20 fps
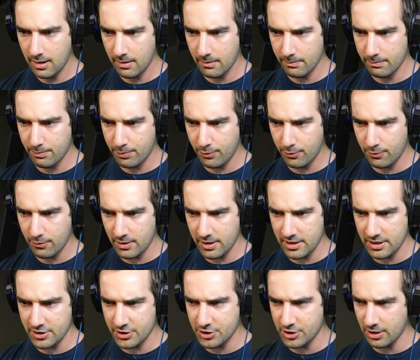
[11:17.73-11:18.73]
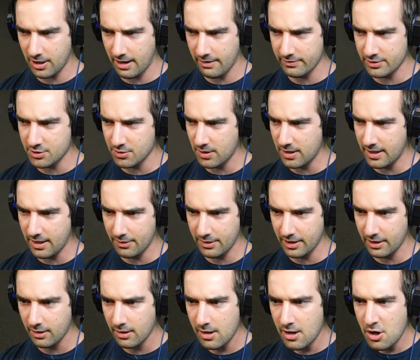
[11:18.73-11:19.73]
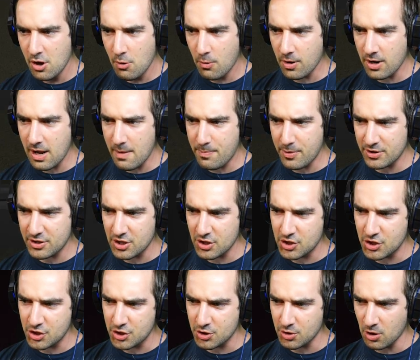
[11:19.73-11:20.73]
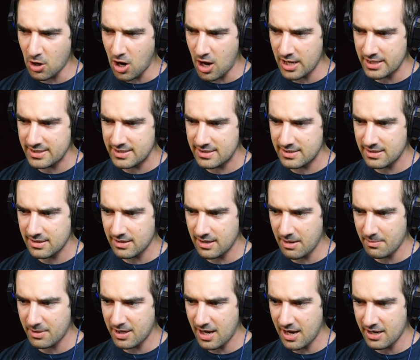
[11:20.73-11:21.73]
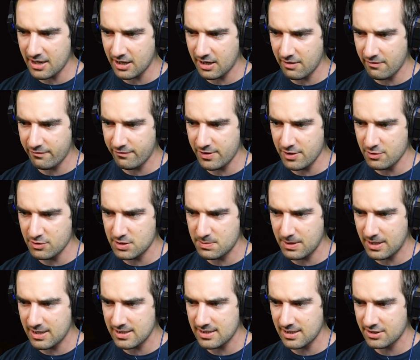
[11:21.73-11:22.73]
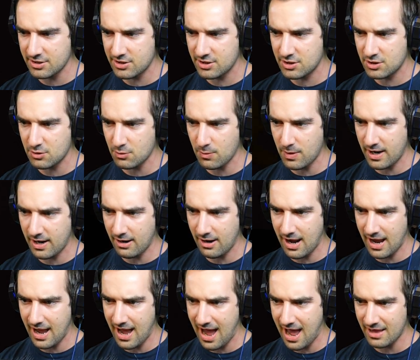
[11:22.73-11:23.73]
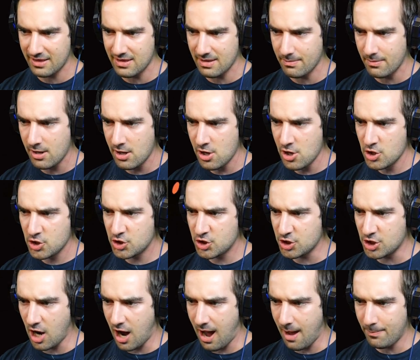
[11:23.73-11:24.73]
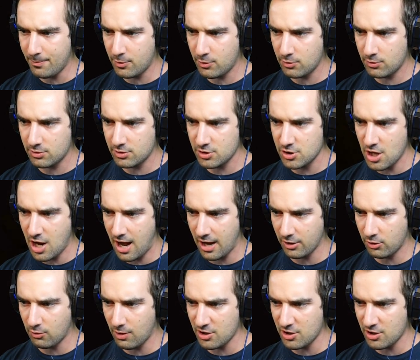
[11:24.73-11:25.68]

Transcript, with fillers: I'm pretty sure I have a toy down here. Where would I put the straws? I'm kind of confused because I swear I had them. Stop. Not